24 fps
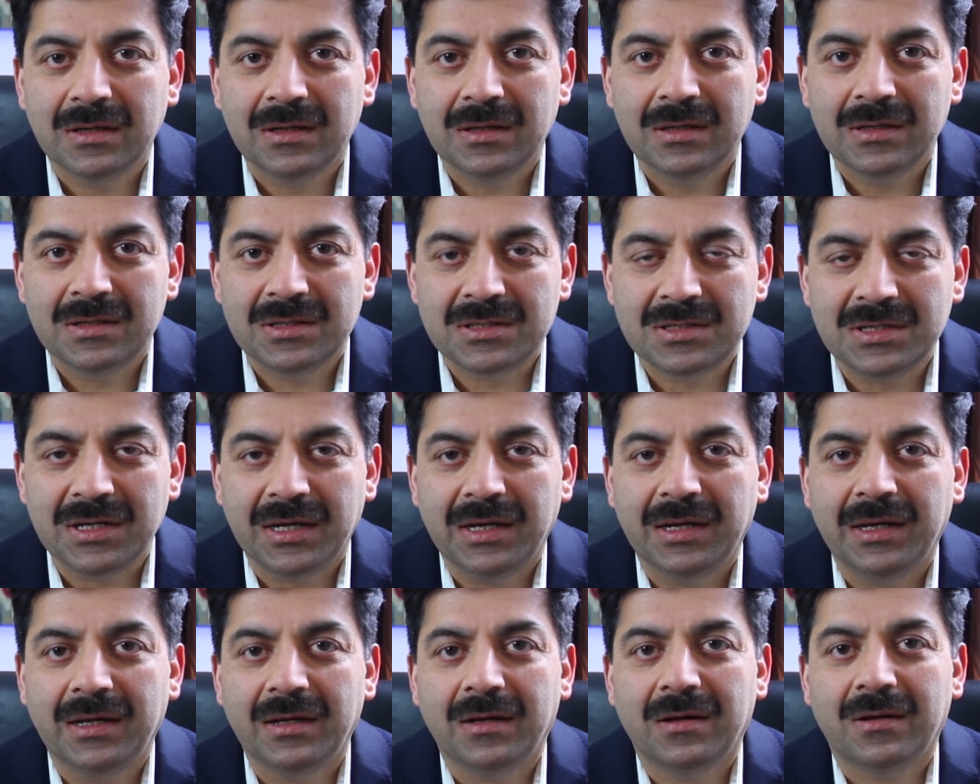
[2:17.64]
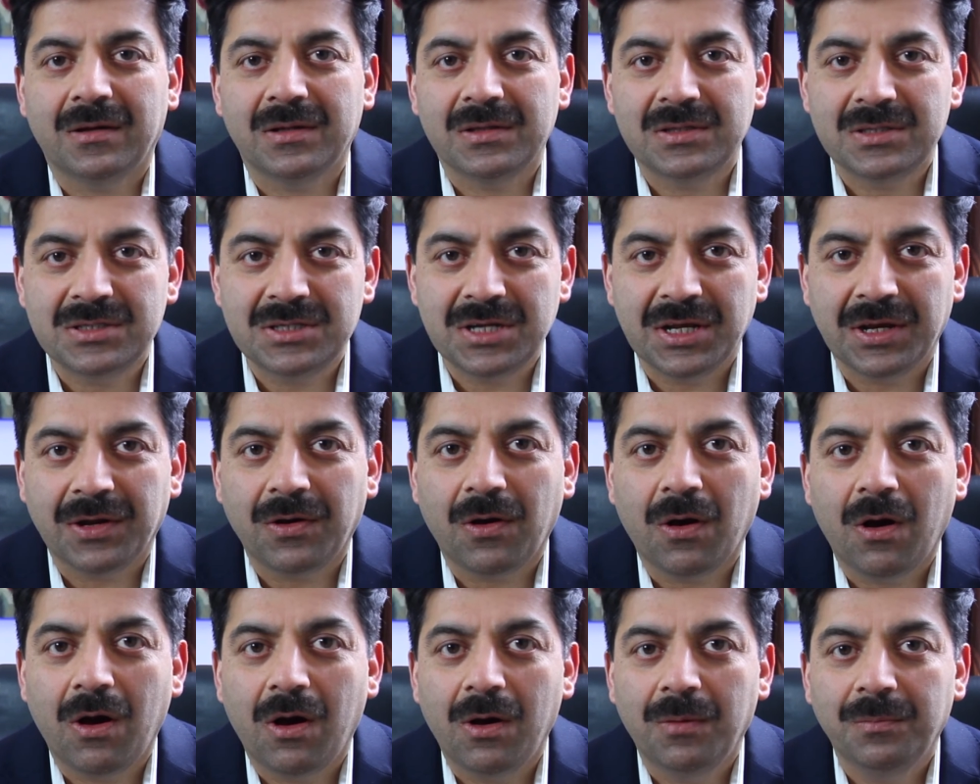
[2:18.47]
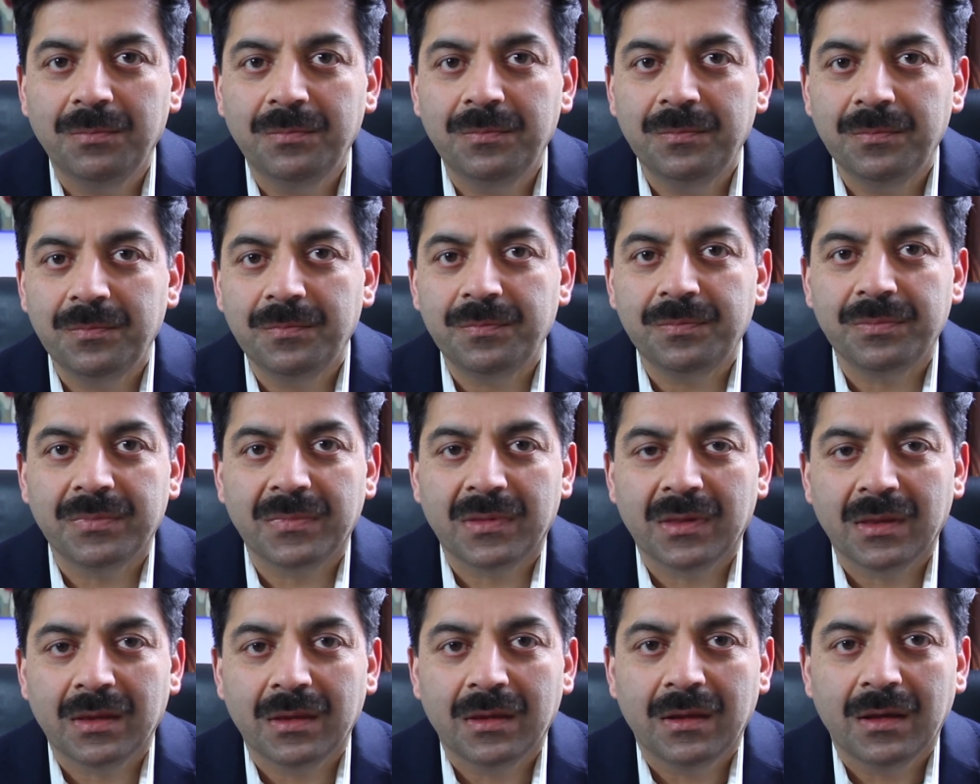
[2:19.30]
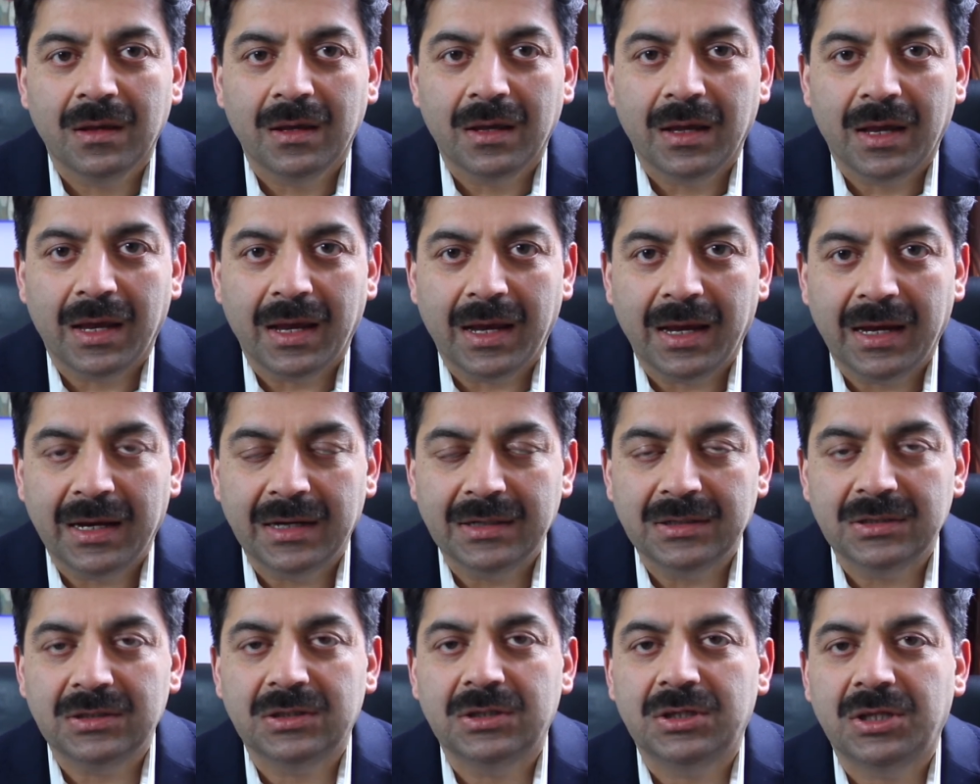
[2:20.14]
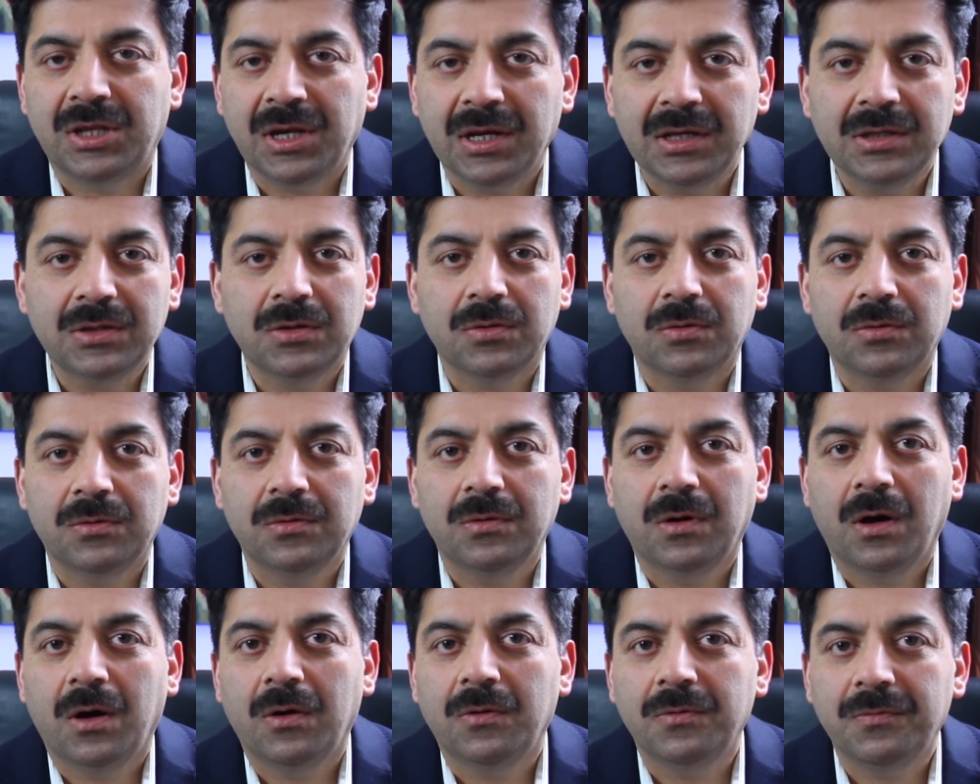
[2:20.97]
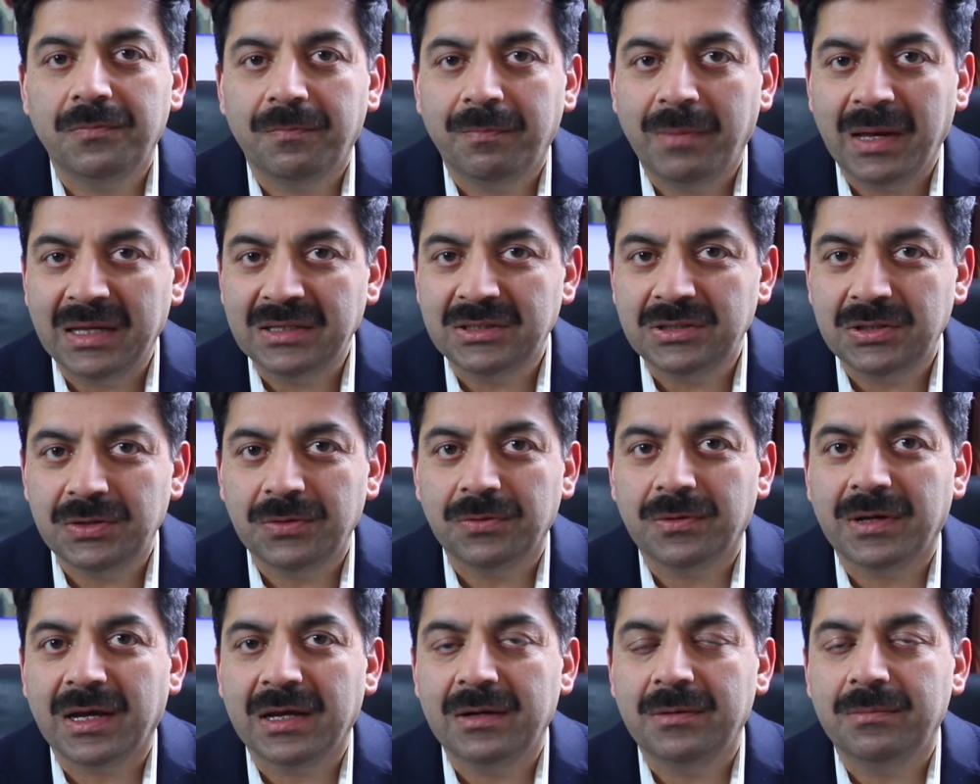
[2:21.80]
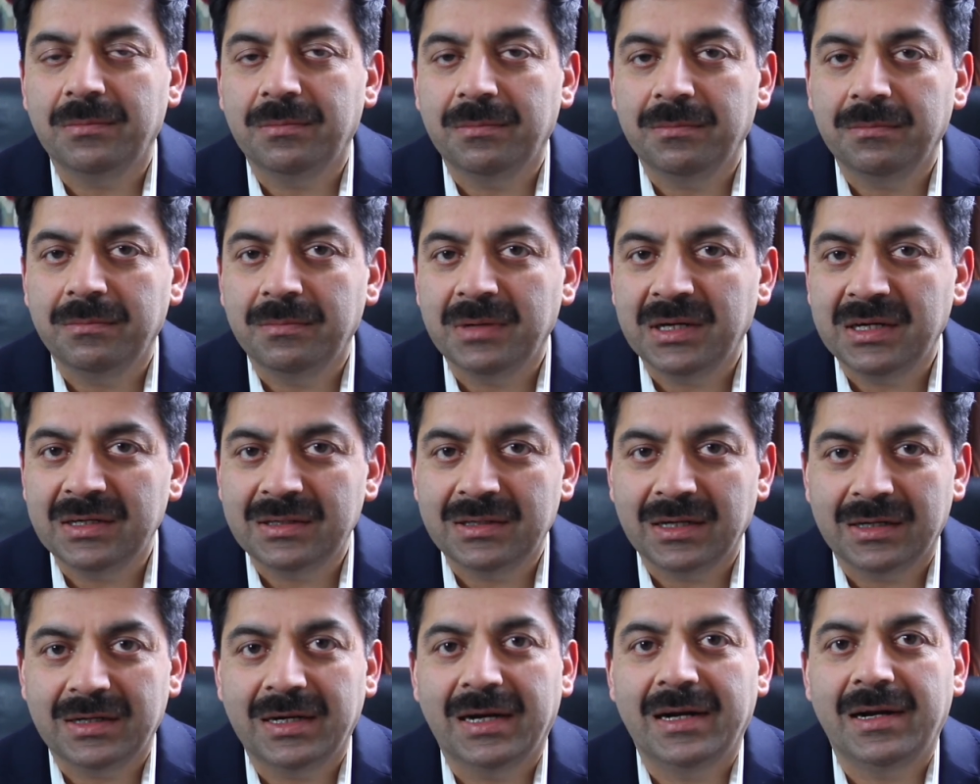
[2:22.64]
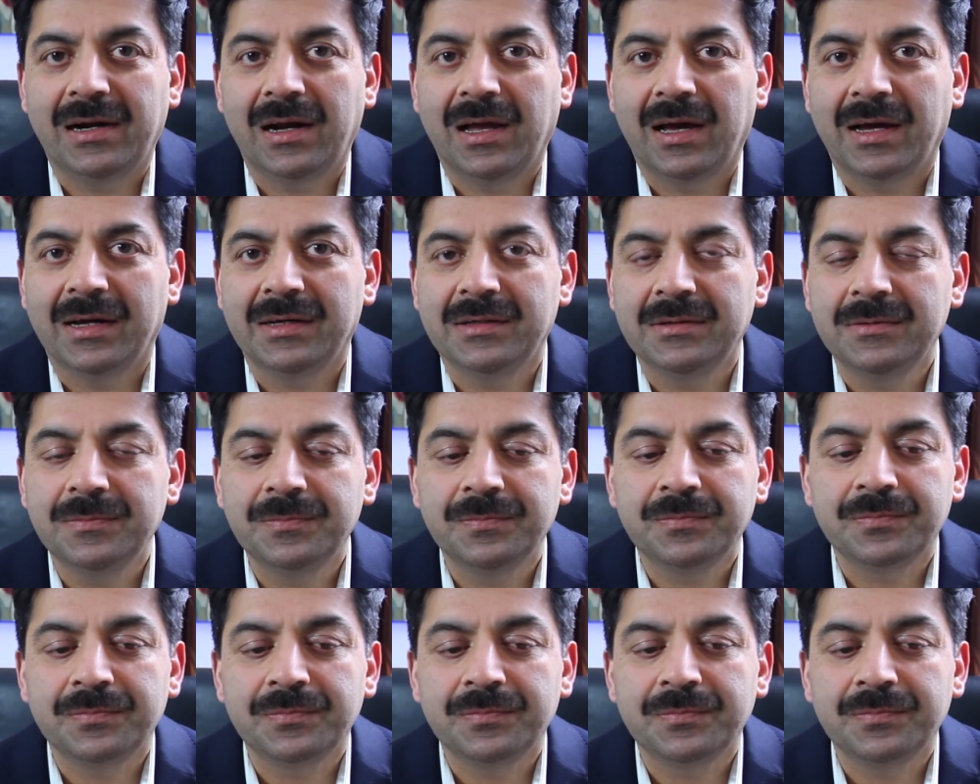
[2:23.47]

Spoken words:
stay calm, and think through how best you can meet the deadline.